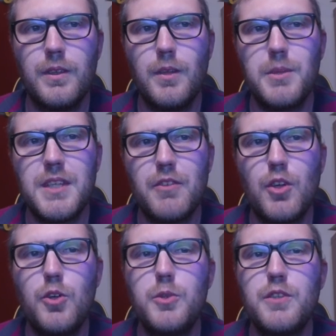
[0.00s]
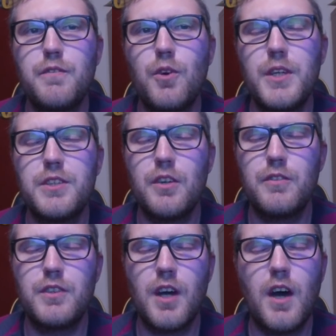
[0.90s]
Number 7, who was the voice
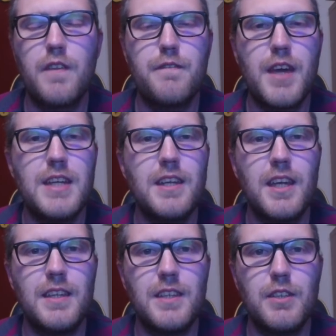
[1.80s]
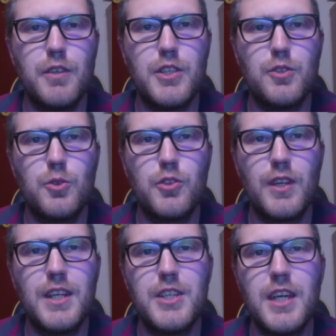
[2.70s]
of Darth Vader in the original
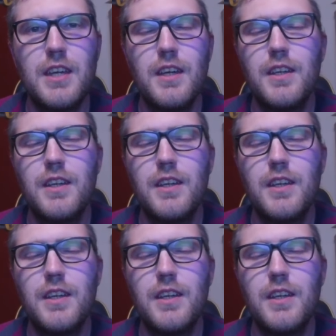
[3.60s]
trilogy?